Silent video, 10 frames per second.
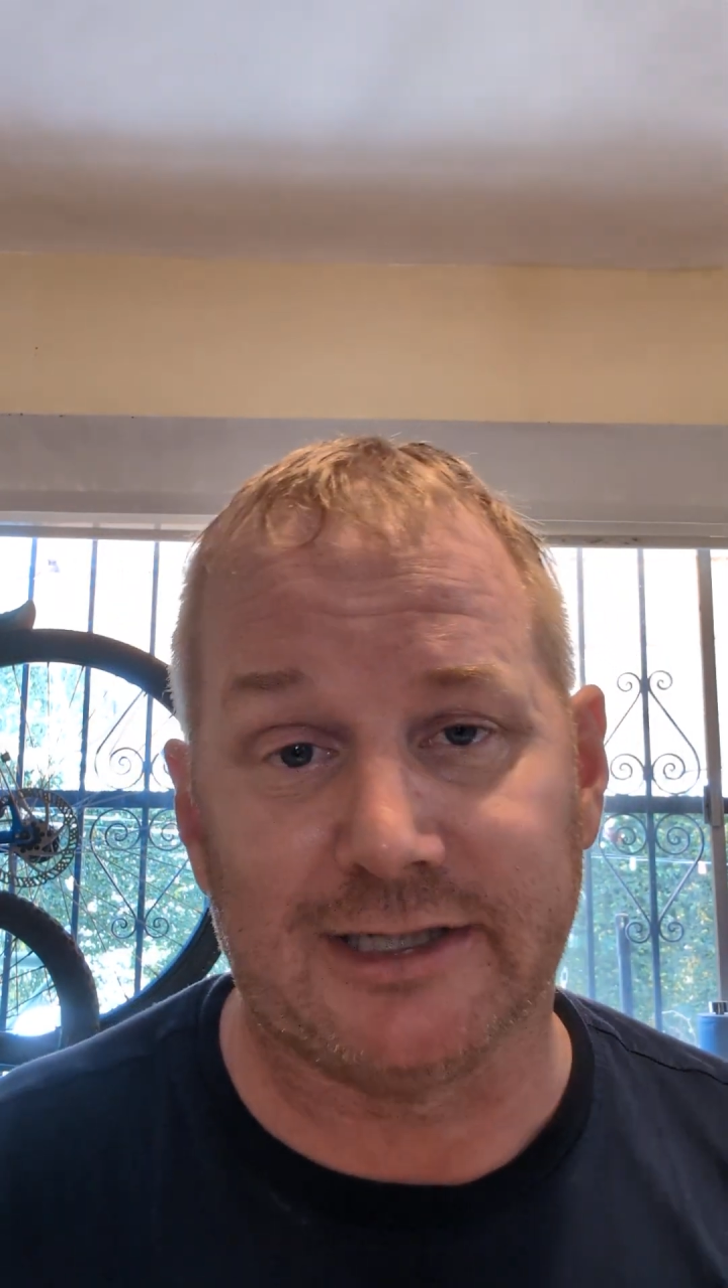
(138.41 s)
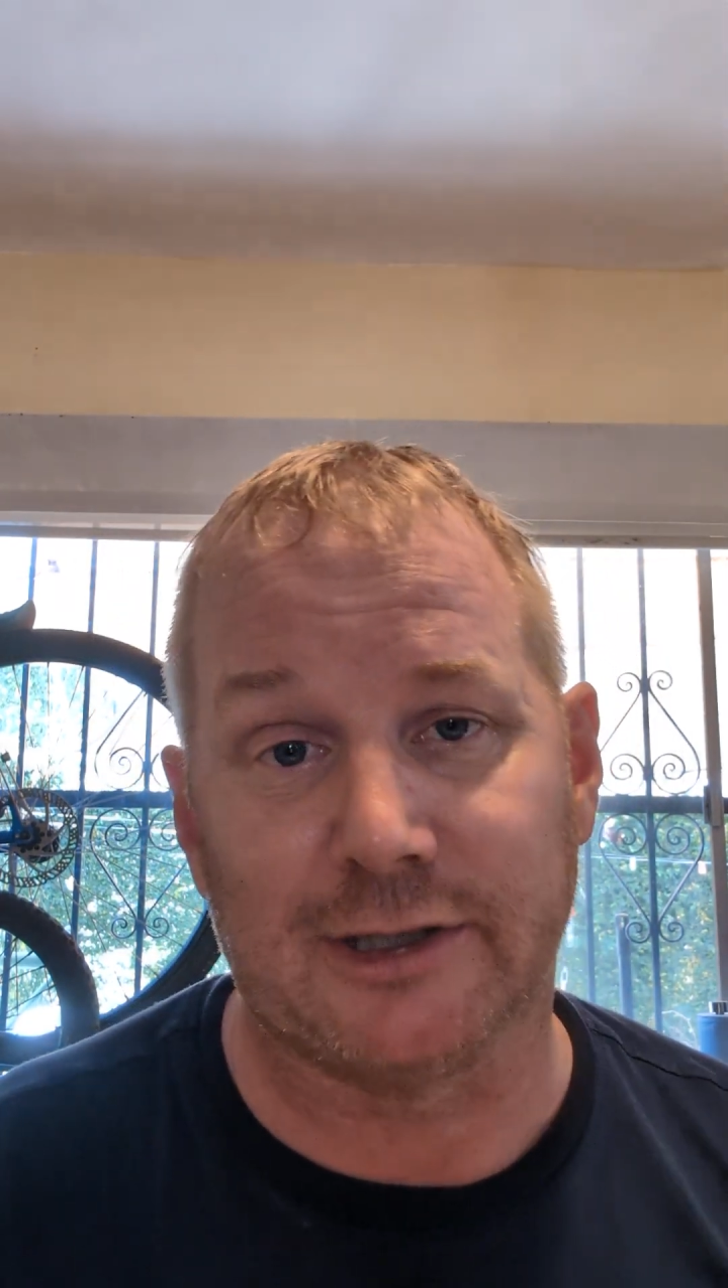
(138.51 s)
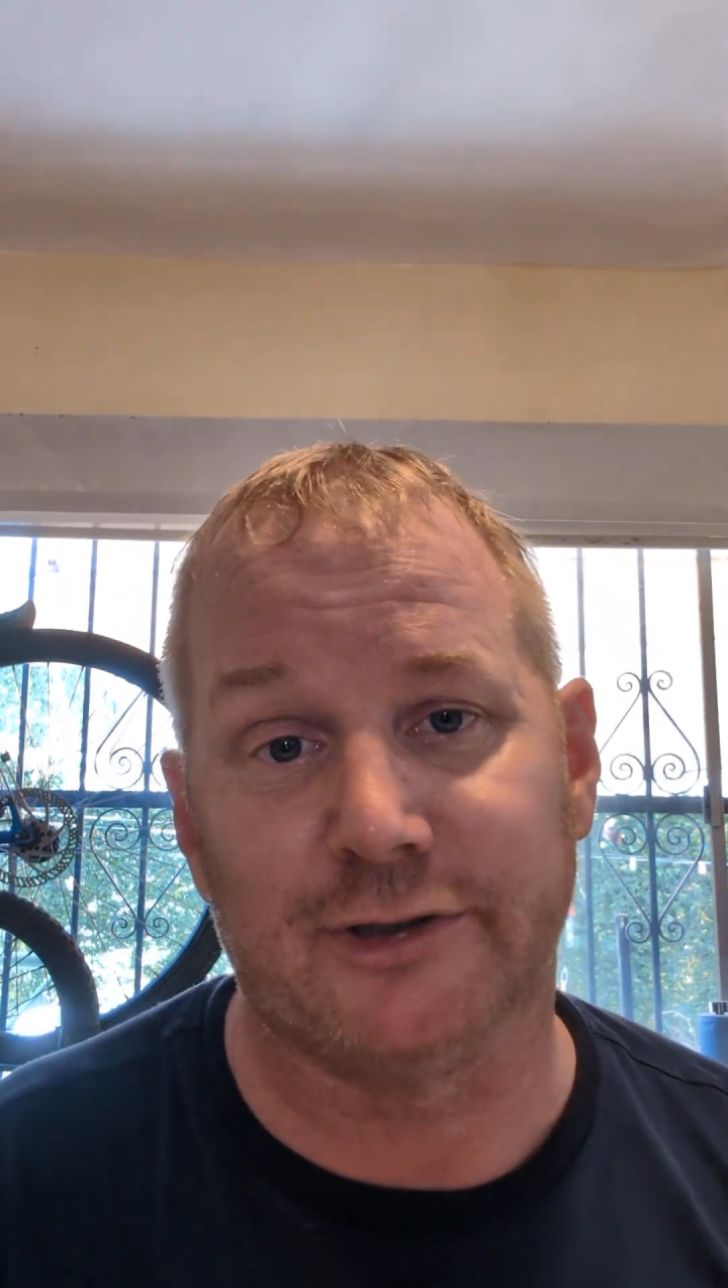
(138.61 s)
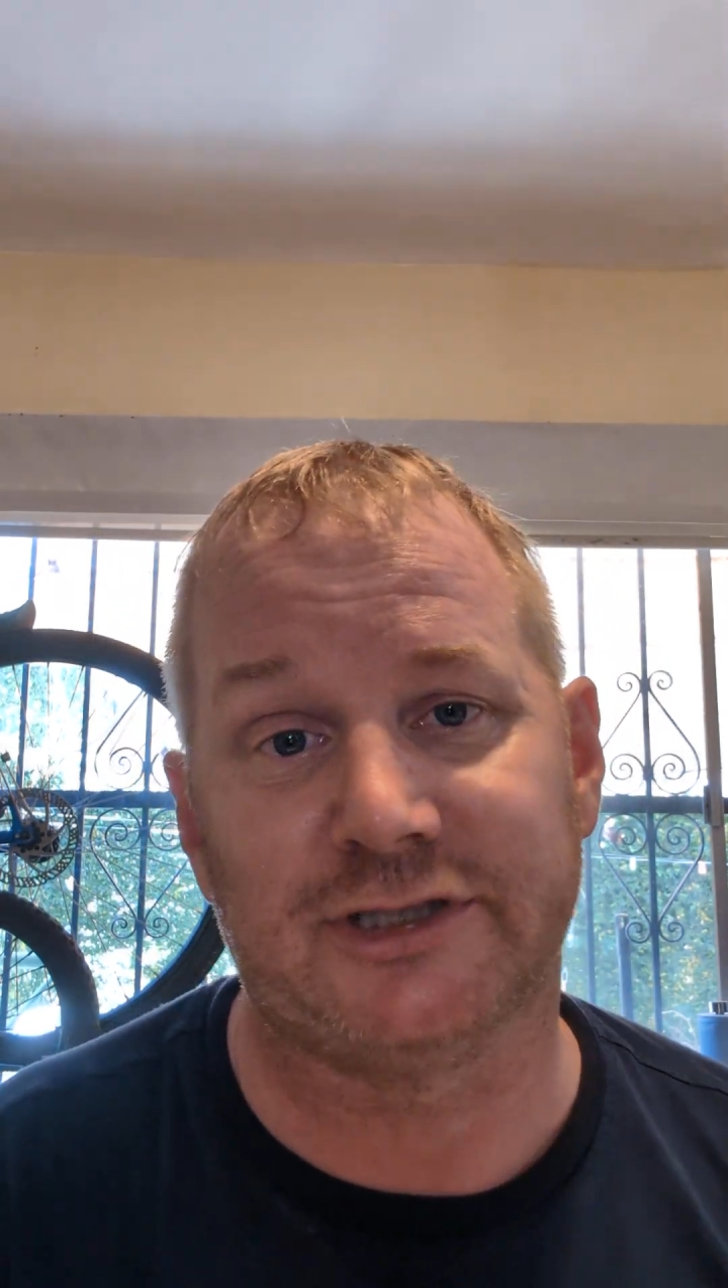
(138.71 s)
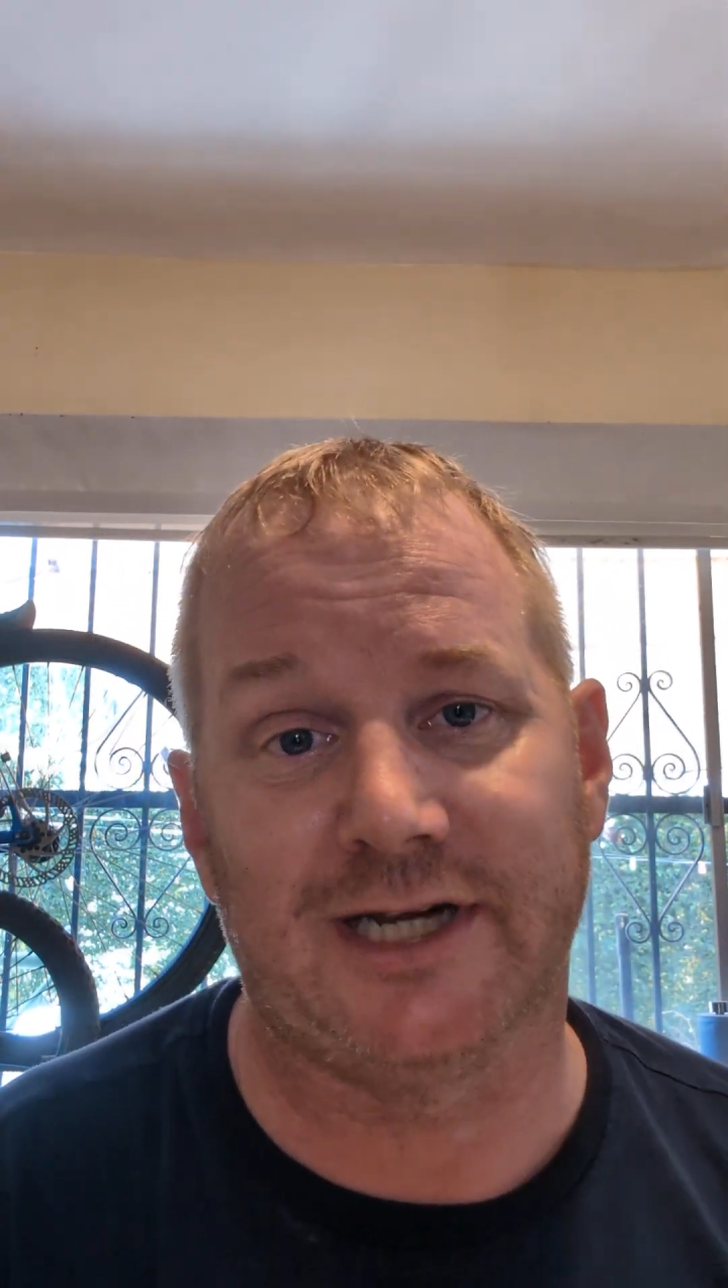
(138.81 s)

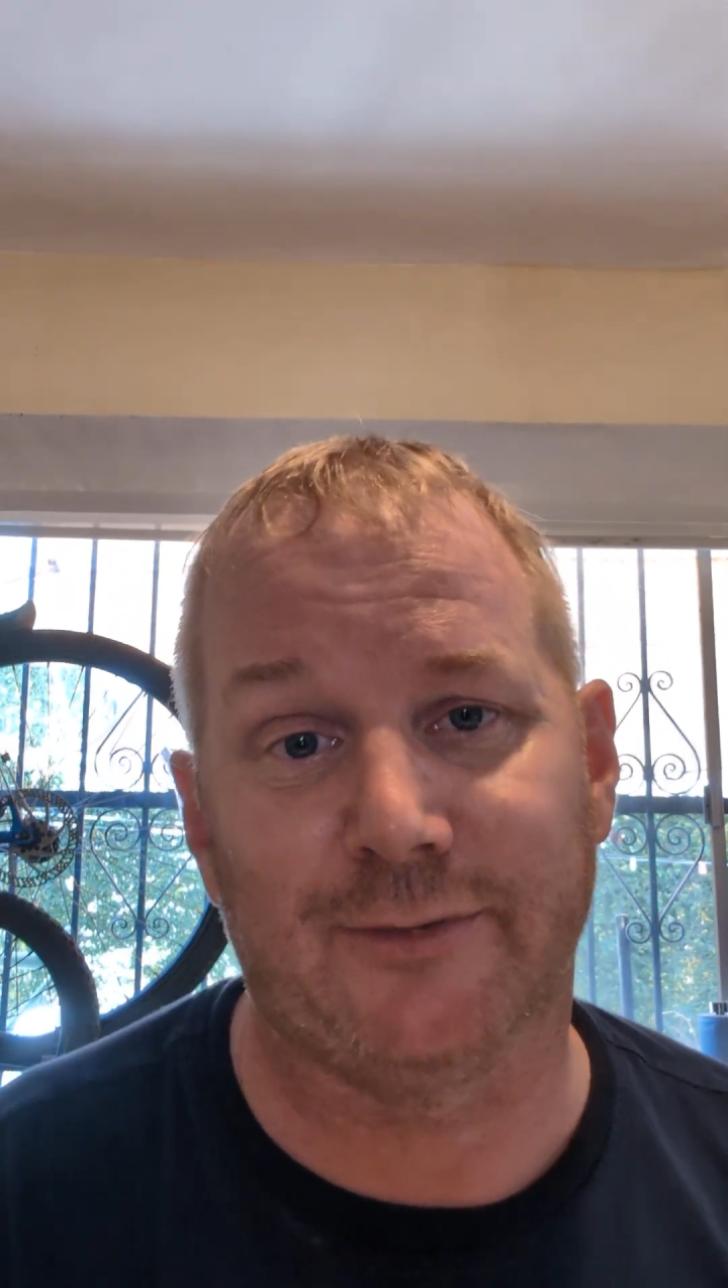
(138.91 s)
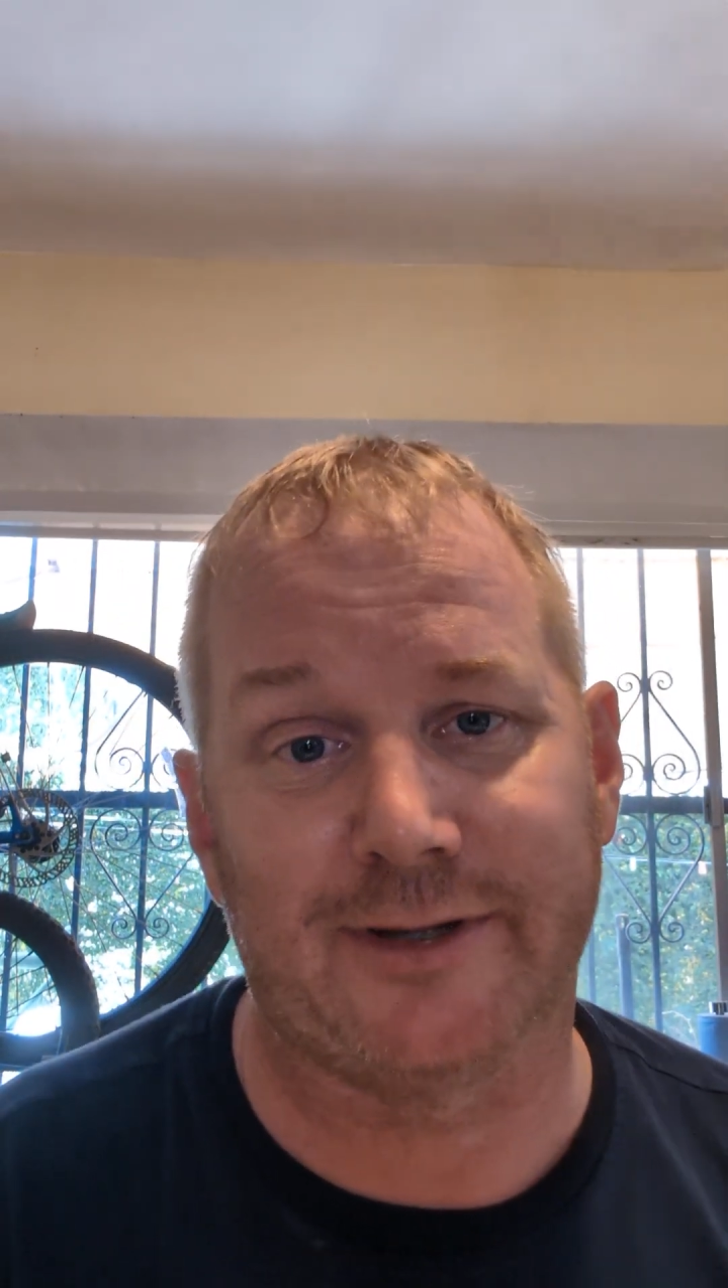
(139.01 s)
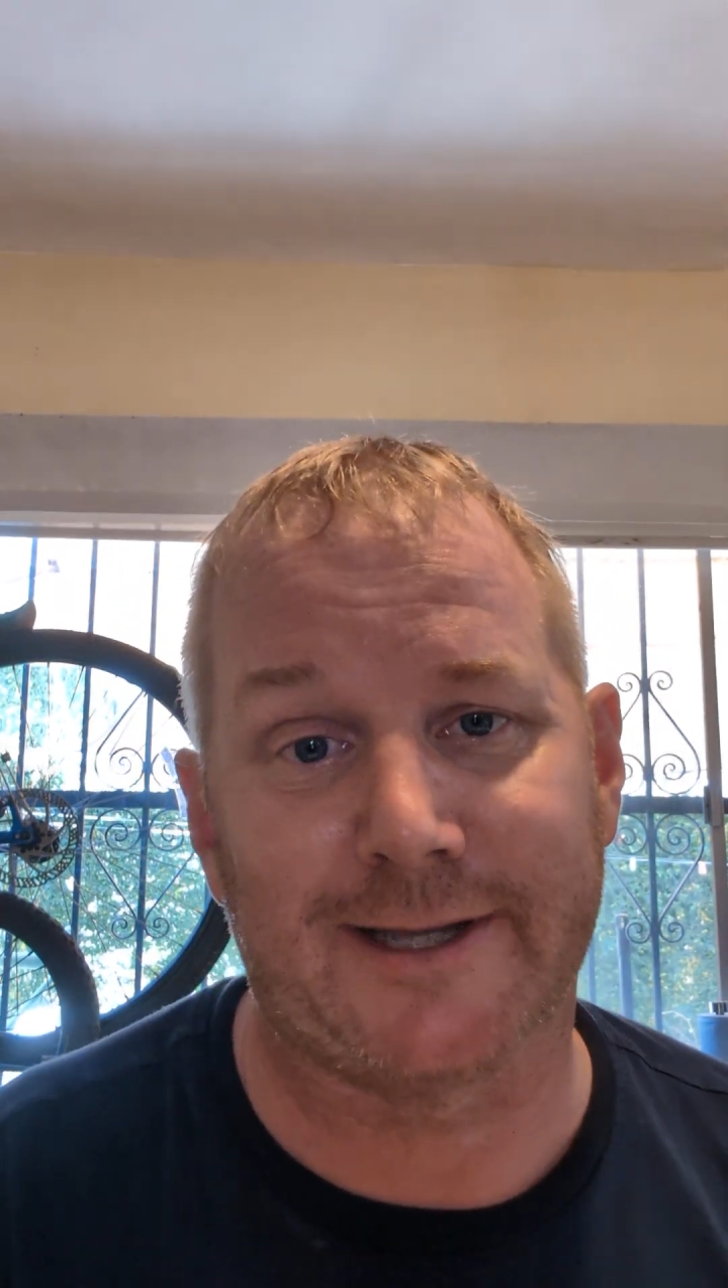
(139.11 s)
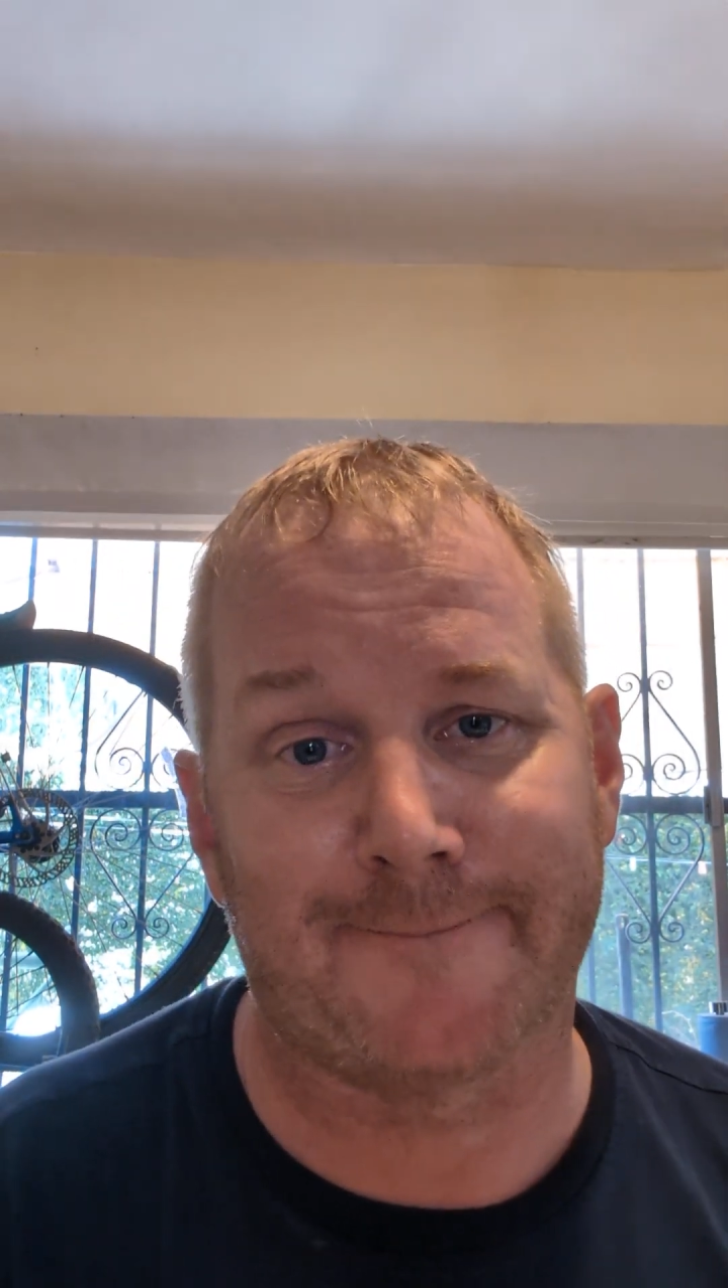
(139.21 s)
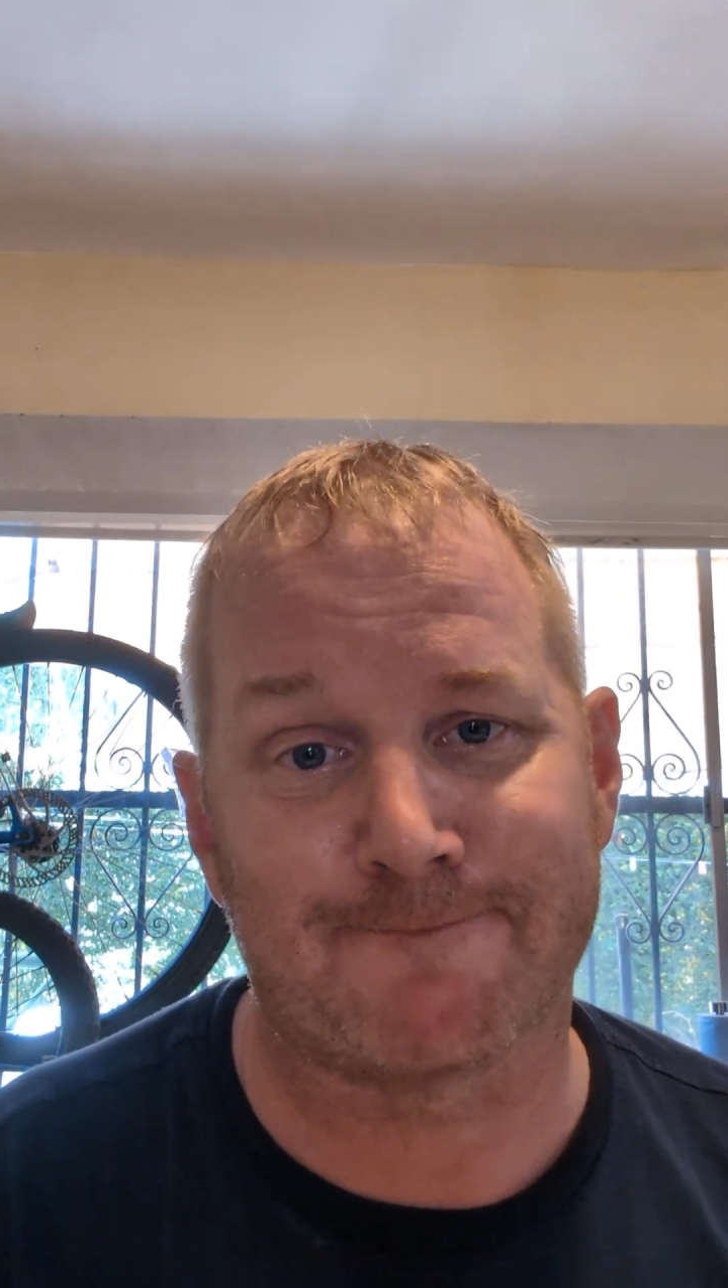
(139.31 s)
negotiate
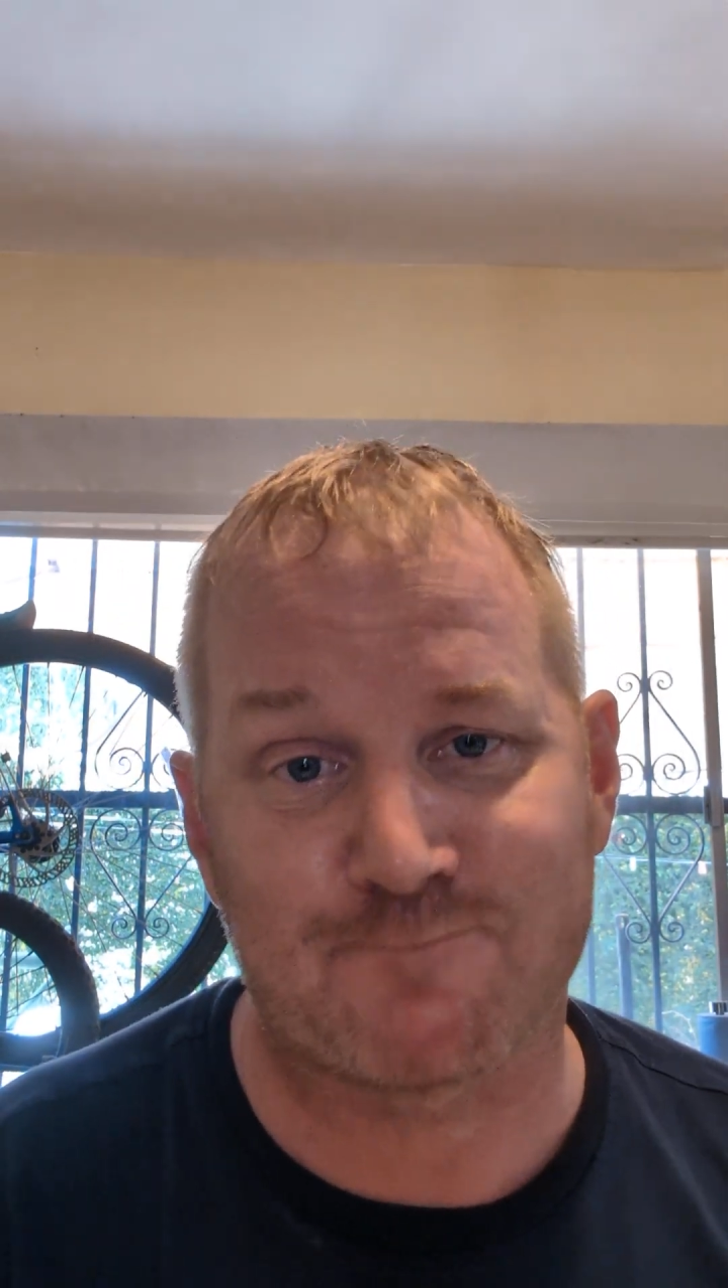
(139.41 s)
with them